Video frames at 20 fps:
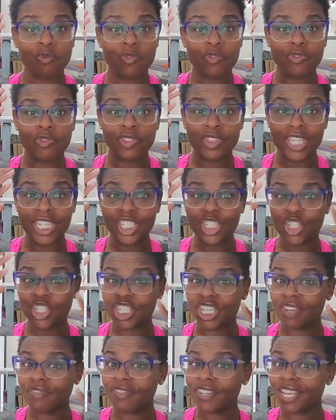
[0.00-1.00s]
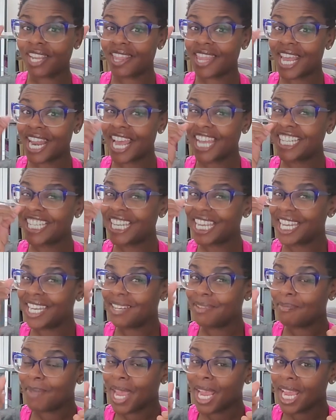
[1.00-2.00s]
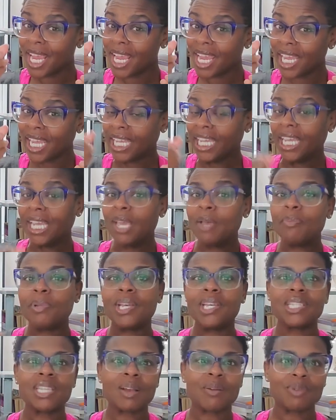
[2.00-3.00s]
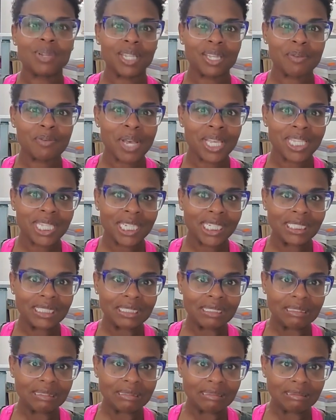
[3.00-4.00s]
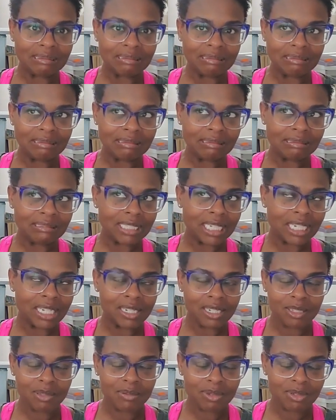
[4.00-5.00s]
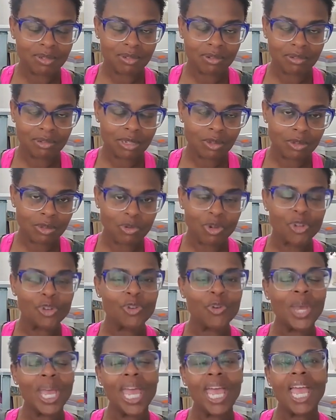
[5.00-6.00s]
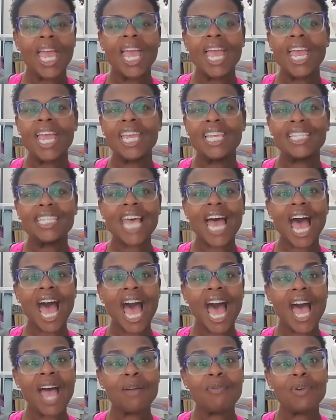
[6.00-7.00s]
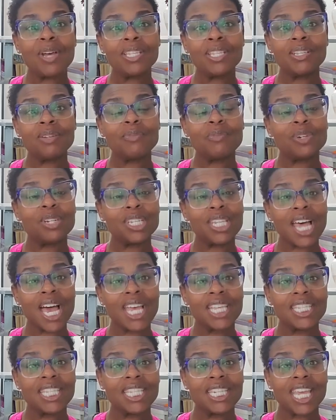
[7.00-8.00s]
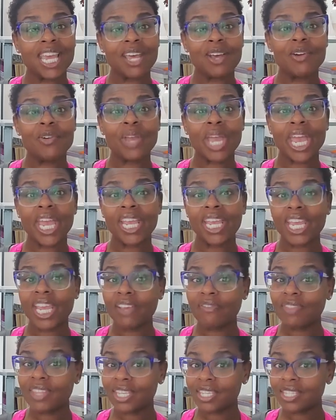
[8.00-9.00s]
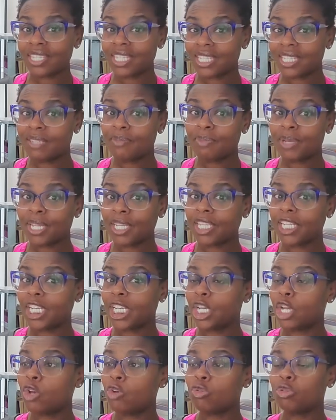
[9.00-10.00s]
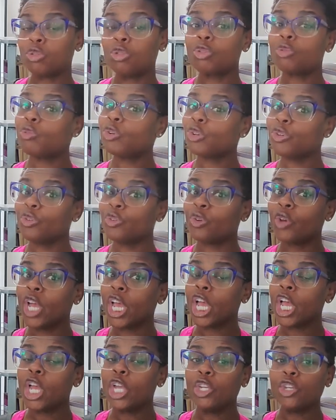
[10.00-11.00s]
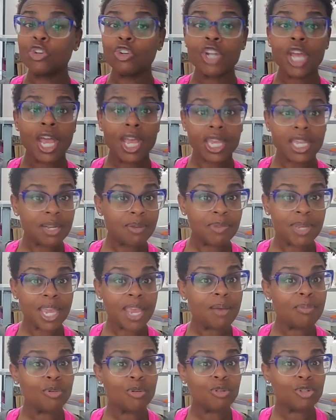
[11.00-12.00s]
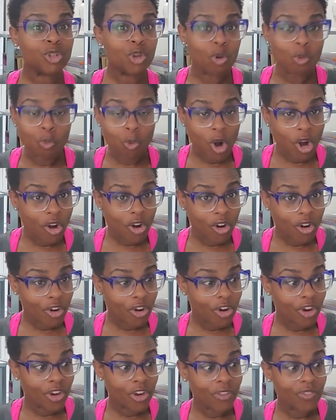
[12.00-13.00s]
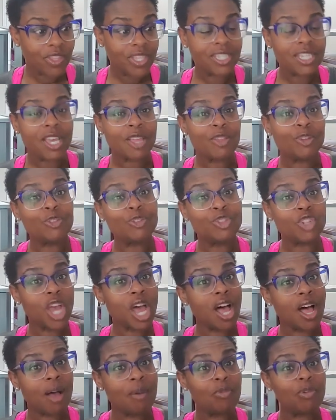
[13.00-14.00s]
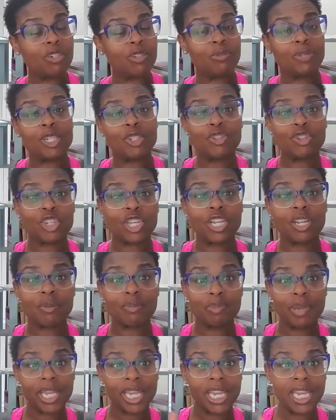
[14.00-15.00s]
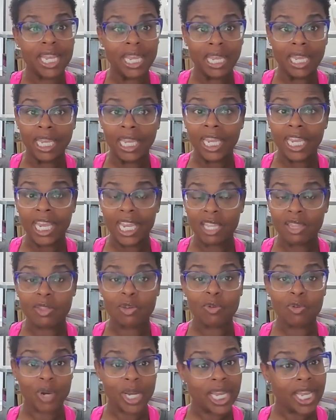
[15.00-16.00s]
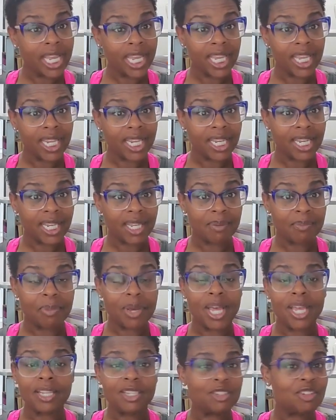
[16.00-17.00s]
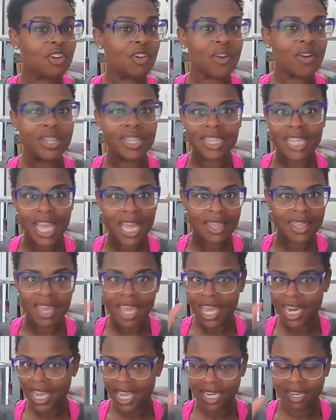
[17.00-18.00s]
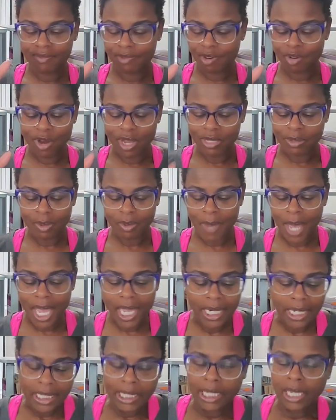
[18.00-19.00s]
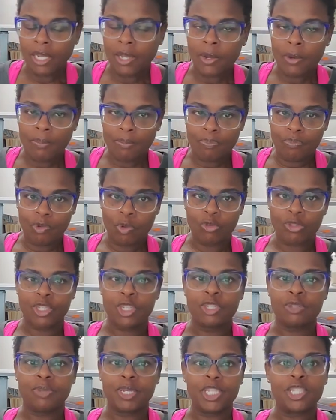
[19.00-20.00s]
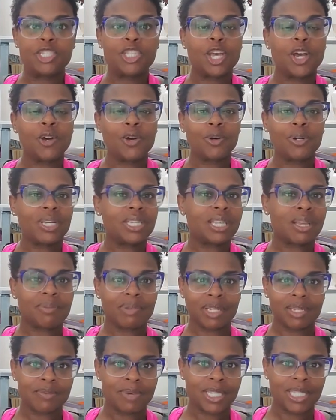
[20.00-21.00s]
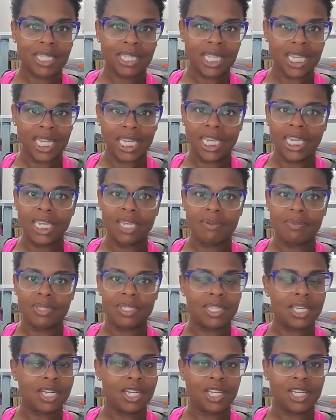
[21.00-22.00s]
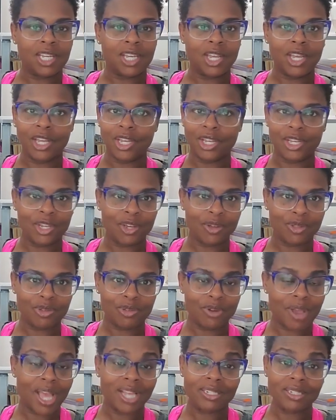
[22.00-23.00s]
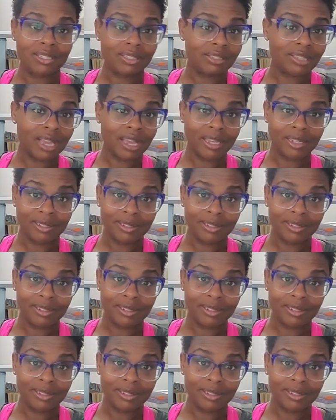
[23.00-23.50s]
the shift that I didn't make, because I really wasn't thinking this was going to go through, is I wasn't realizing that, okay, if this disability goes through, you're not going to be able to work this other job, which means you're going to be in the red. But, that thought hadn't even crossed my mind. Oh, excuse me. So, because I really wasn't thinking it was going to go through. I just thought,